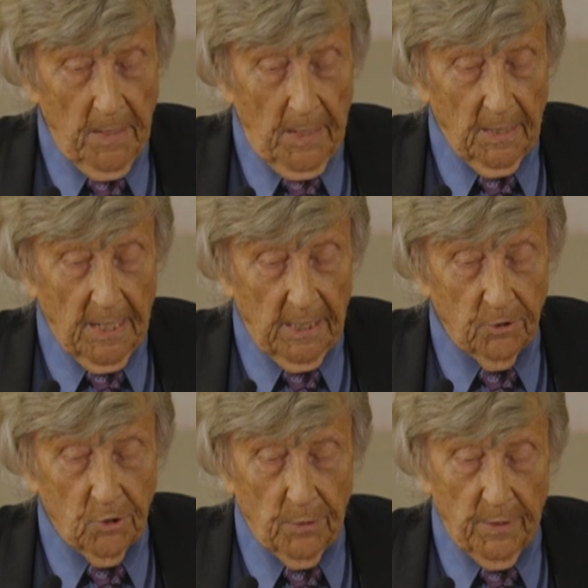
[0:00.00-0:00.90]
a
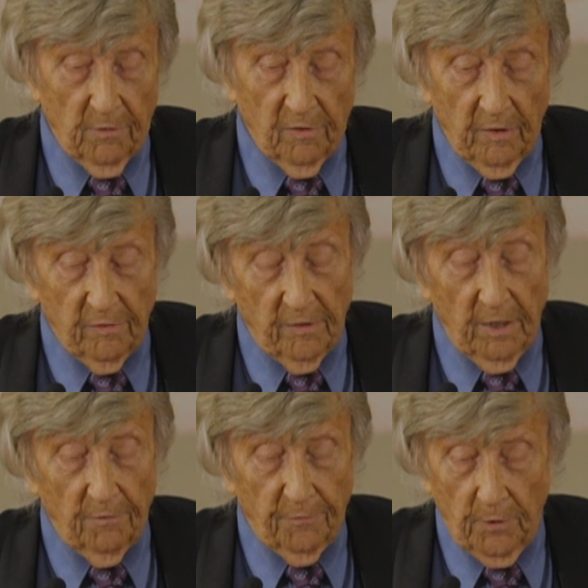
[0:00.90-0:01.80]
culture
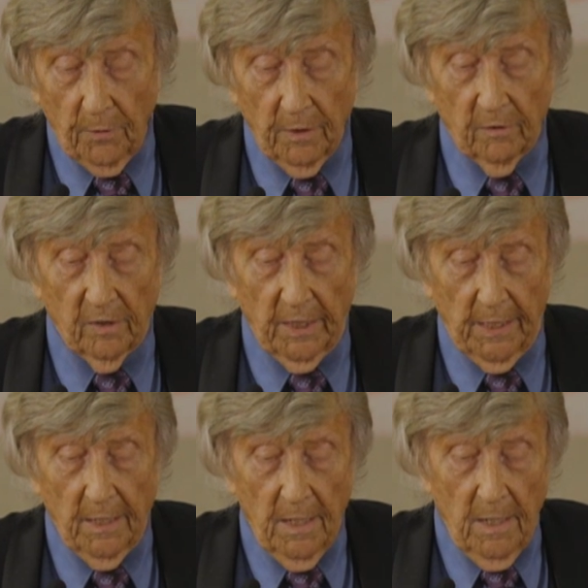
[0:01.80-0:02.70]
insisting furiously